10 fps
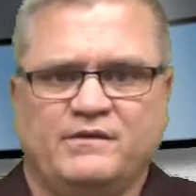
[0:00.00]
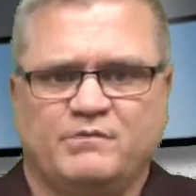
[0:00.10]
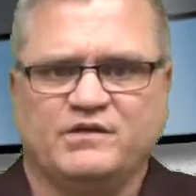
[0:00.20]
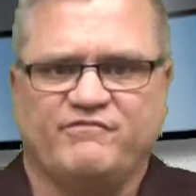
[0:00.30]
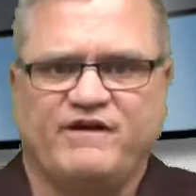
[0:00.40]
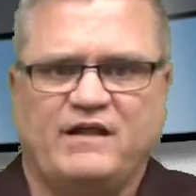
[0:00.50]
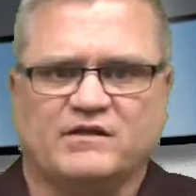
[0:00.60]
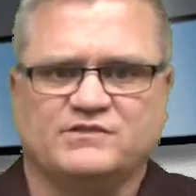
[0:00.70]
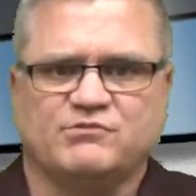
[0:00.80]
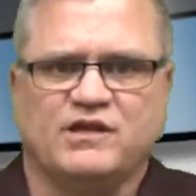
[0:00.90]
but the
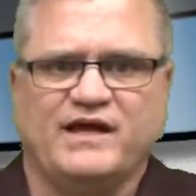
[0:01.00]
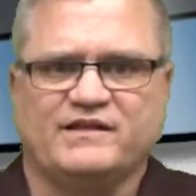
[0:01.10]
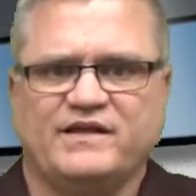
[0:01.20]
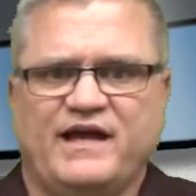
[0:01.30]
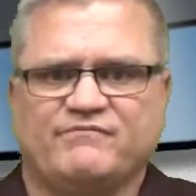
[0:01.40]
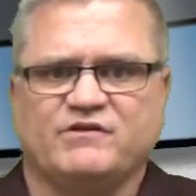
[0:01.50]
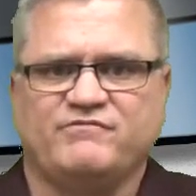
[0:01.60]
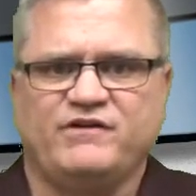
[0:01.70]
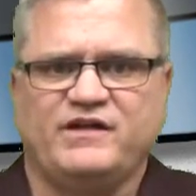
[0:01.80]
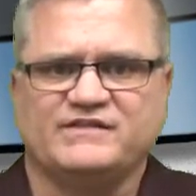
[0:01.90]
Falcons would likely have to
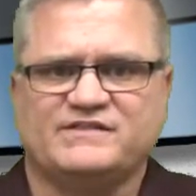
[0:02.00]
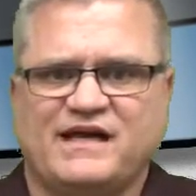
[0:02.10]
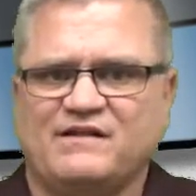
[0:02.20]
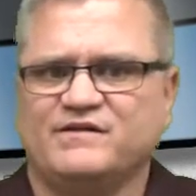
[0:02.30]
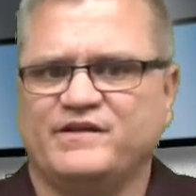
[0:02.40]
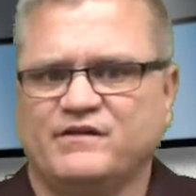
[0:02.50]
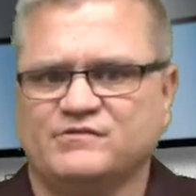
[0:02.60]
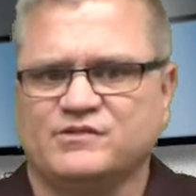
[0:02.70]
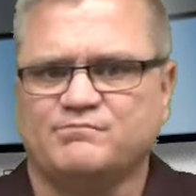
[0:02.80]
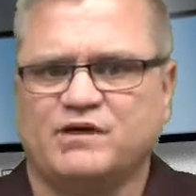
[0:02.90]
defeat a solid
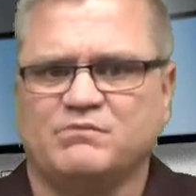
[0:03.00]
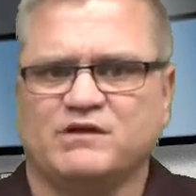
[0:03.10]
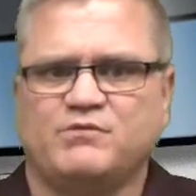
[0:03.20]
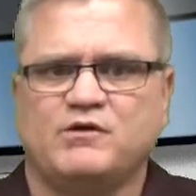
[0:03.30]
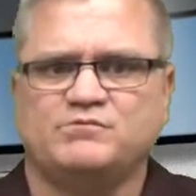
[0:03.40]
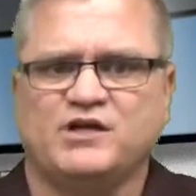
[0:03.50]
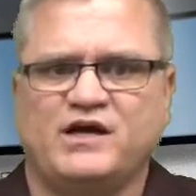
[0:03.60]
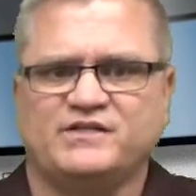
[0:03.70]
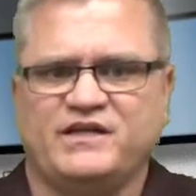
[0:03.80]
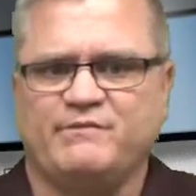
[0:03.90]
Elgin Public Pope
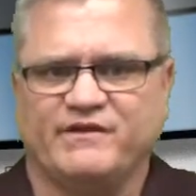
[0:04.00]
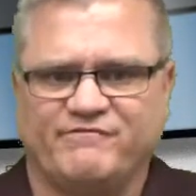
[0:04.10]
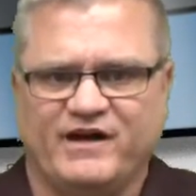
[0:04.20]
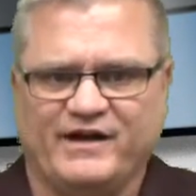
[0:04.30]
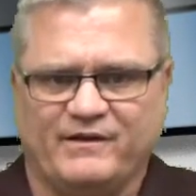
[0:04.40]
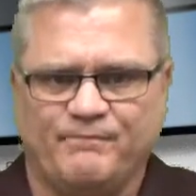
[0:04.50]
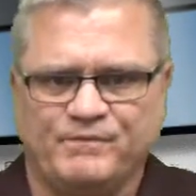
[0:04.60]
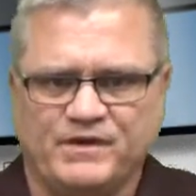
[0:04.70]
John team in the final.